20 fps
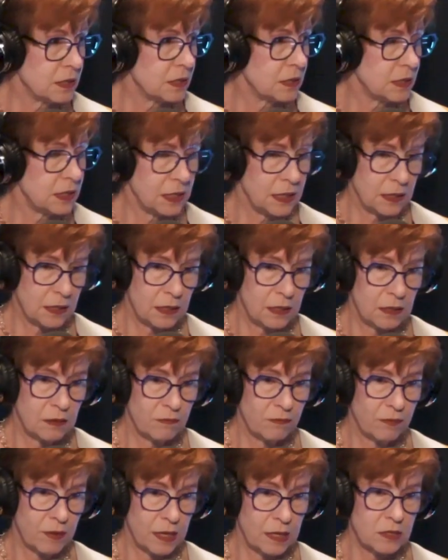indeed the
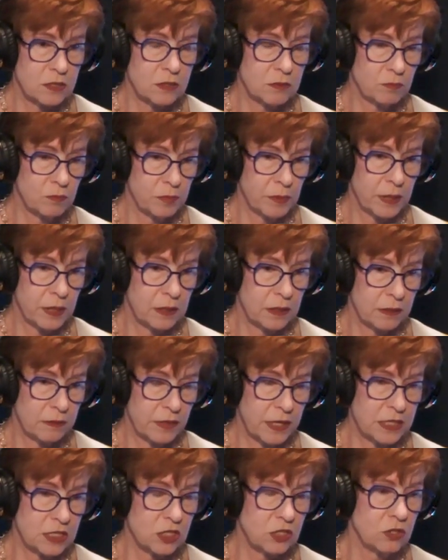effect, yeah. but yeah.
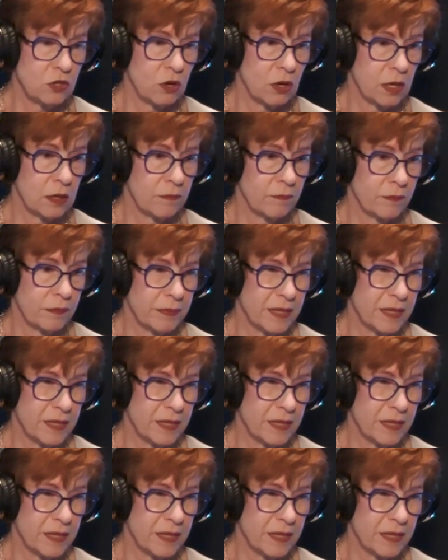that's not